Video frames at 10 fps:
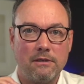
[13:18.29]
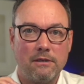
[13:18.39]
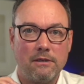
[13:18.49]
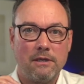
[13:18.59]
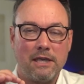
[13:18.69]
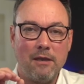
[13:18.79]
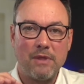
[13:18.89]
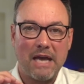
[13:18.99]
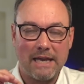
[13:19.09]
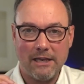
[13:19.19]
Keep
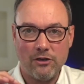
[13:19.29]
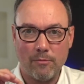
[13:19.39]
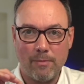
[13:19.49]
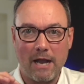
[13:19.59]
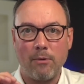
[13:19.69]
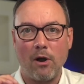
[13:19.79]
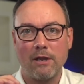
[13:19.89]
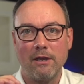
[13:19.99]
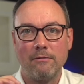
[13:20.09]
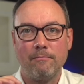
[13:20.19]
that in your back pocket.
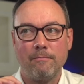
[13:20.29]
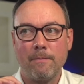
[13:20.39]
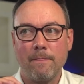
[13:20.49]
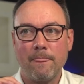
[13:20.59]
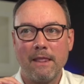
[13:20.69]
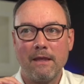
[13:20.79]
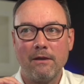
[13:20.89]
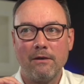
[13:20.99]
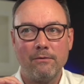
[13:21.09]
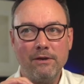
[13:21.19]

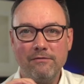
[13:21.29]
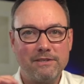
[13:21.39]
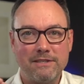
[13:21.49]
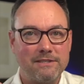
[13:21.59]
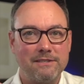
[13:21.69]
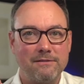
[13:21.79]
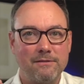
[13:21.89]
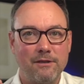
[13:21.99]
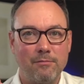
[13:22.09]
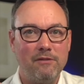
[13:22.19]
What if this isn't
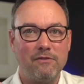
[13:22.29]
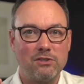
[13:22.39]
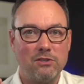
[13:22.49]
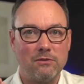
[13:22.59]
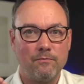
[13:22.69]
a belief issue?